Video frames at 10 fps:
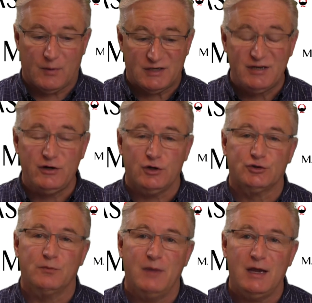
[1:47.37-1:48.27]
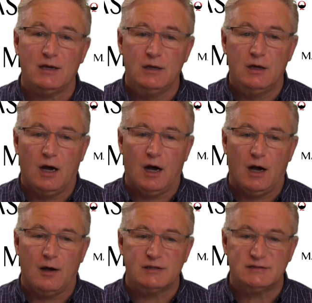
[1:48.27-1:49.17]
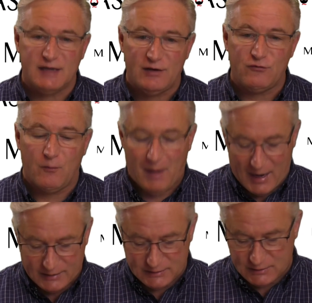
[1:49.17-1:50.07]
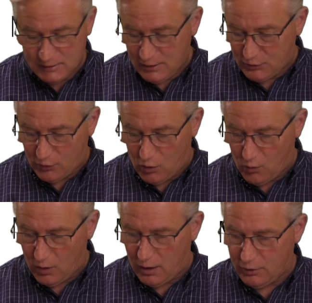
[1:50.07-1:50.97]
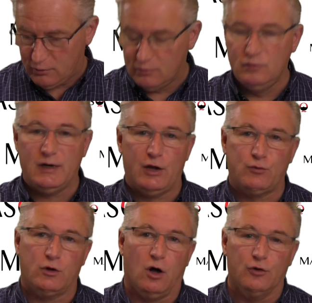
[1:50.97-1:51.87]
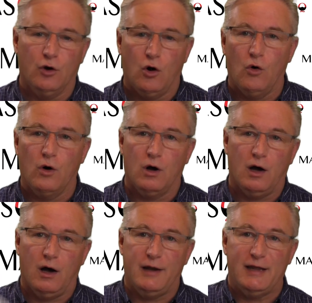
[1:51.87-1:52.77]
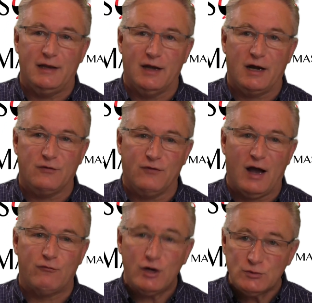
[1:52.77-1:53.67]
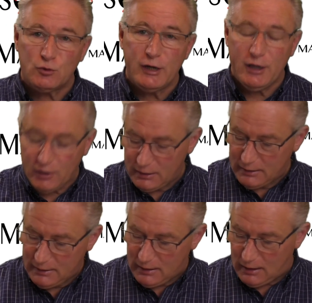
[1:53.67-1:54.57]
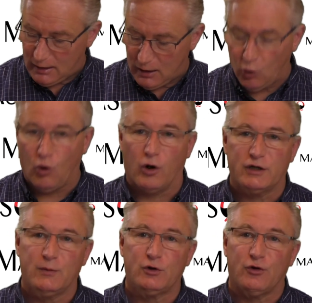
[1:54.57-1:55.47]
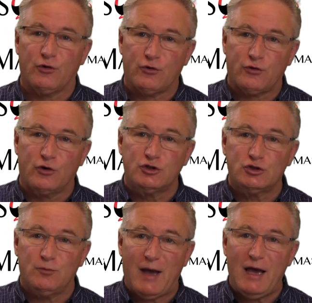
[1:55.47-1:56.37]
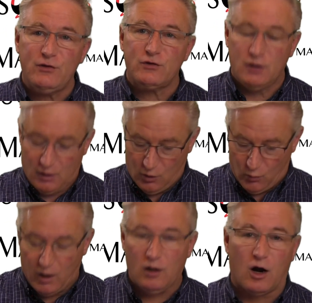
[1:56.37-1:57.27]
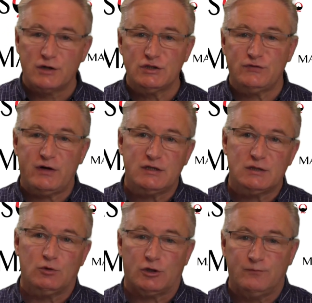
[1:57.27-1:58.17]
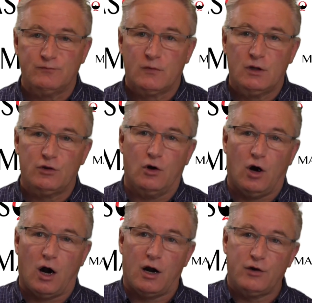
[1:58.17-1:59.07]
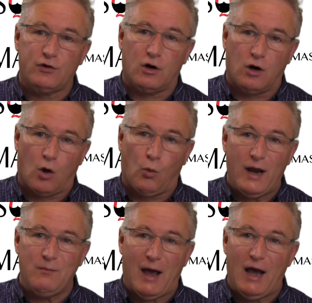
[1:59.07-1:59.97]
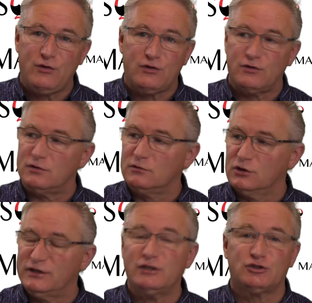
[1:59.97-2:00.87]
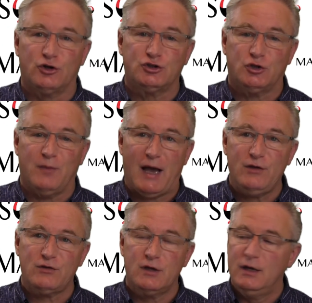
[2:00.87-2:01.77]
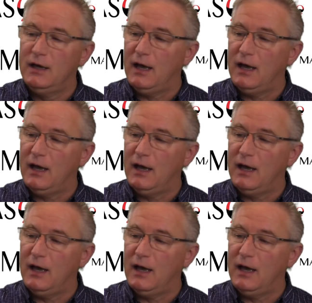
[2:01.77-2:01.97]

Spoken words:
material to make safe masks. So you guys would all know an N95 respirator or a typical surgical mask. Well, ours is very similar. So our white mask, it looks like a surgical mask,